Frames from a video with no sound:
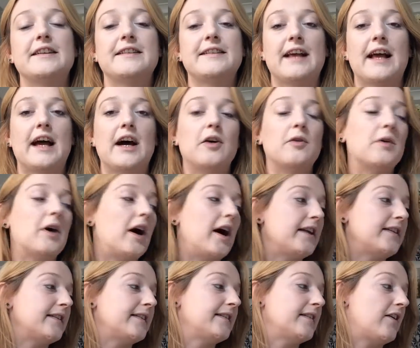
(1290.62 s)
sale, I
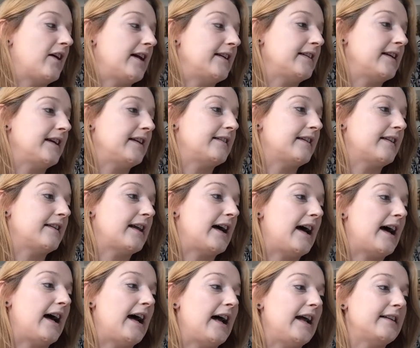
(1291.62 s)
decided
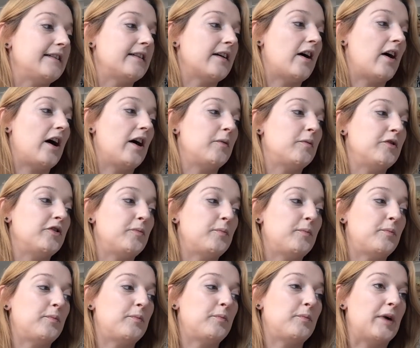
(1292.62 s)
that I would
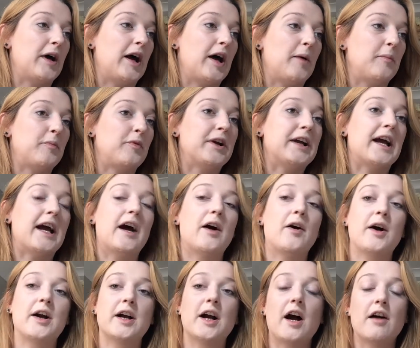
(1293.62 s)
bring
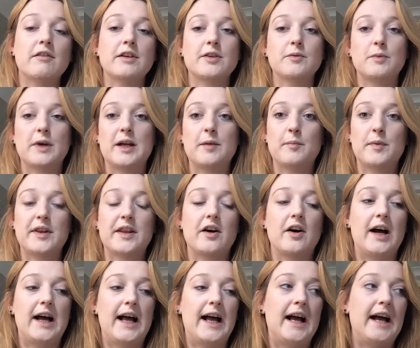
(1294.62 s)
out a current whip that
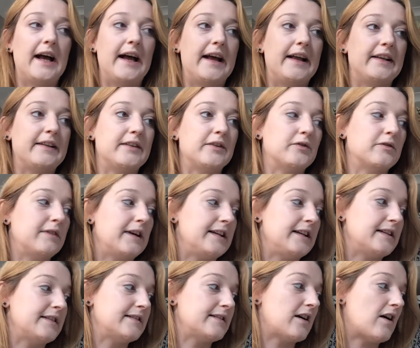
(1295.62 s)
I had
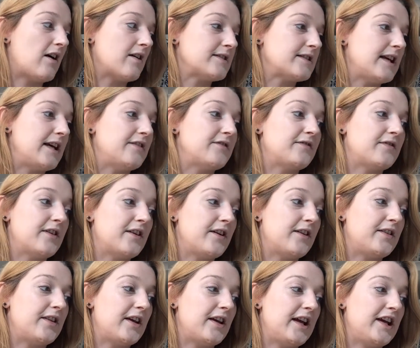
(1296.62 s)
already started for
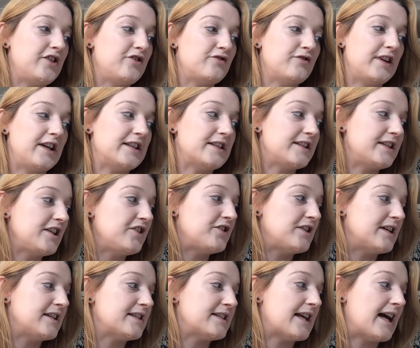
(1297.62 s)
the History and
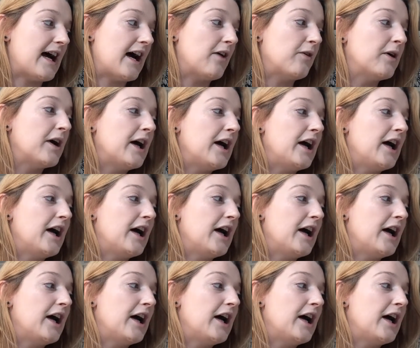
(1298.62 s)
Stitches sale,